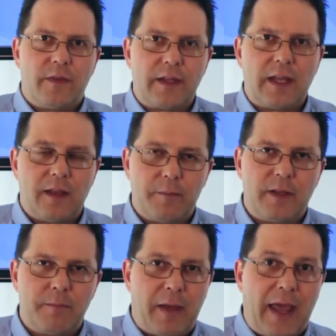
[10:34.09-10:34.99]
they can't
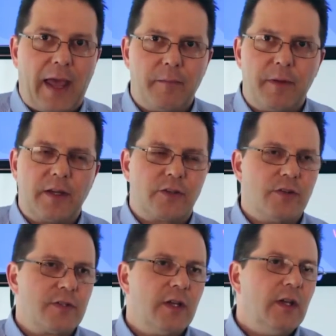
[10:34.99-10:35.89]
be bad
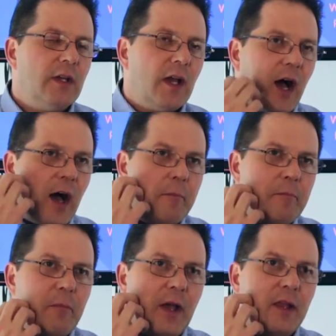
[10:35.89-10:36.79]
pictures,
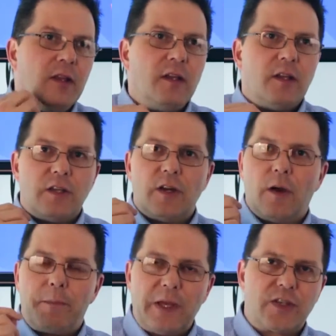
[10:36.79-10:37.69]
but
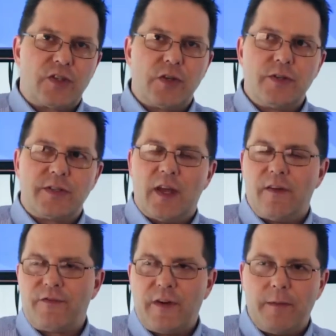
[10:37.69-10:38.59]
pictures
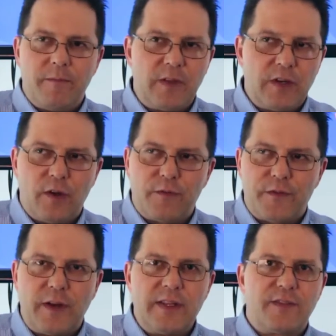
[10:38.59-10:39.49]
from,
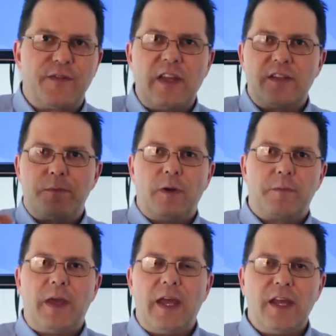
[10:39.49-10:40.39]
friends'
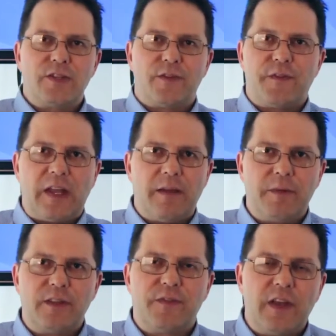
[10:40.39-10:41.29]
Facebook page or
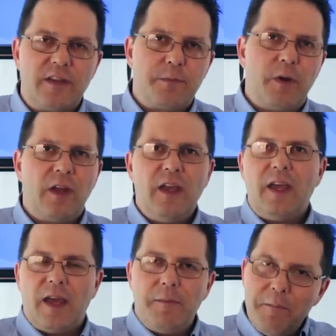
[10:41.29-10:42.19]
family's Facebook,
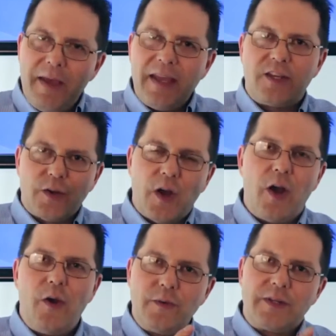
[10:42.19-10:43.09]
and make your
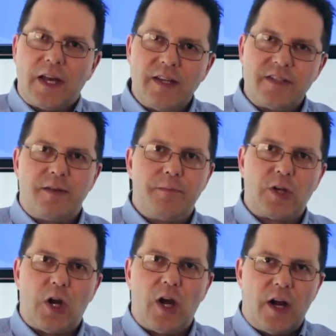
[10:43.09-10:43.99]
own custom
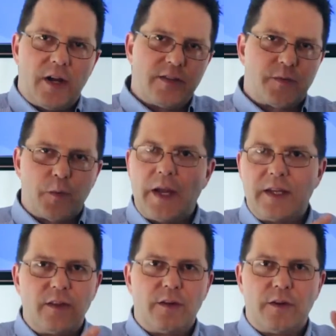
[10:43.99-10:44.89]
cards,
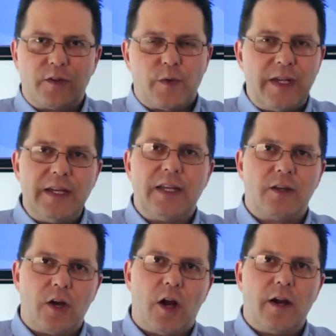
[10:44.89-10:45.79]
regular
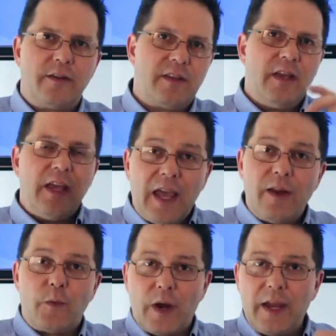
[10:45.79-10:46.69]
greeting cards,
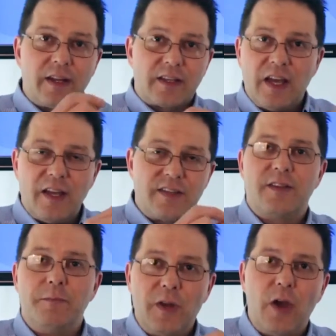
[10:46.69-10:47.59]
and write a
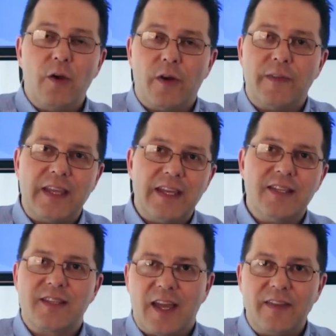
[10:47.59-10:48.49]
custom note on the
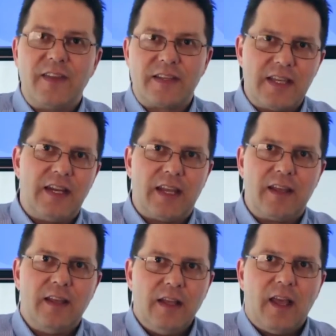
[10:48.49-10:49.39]
inside that's
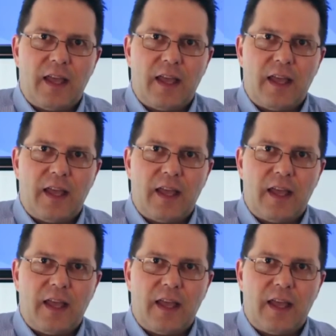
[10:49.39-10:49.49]
in